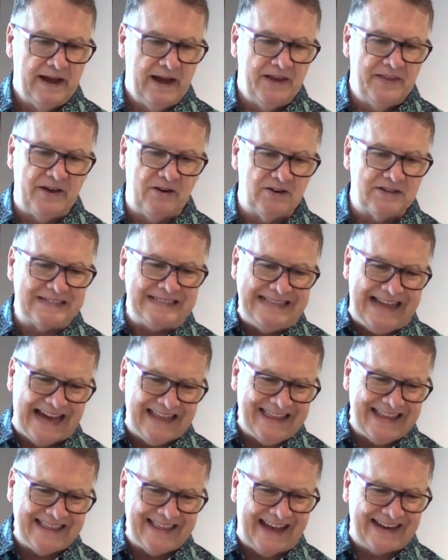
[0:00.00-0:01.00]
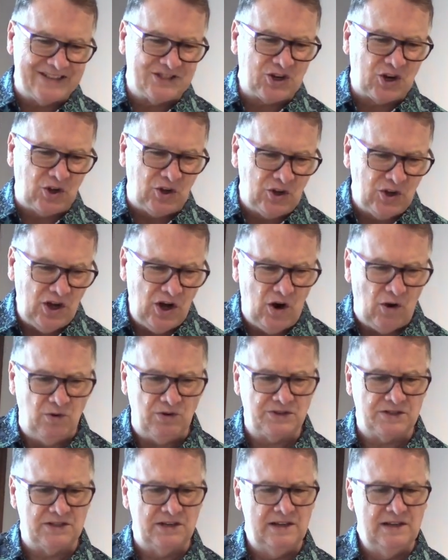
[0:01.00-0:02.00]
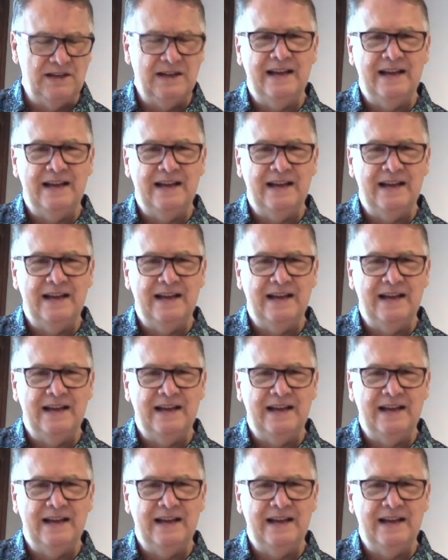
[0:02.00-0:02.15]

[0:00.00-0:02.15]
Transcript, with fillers: There is nothing that is close,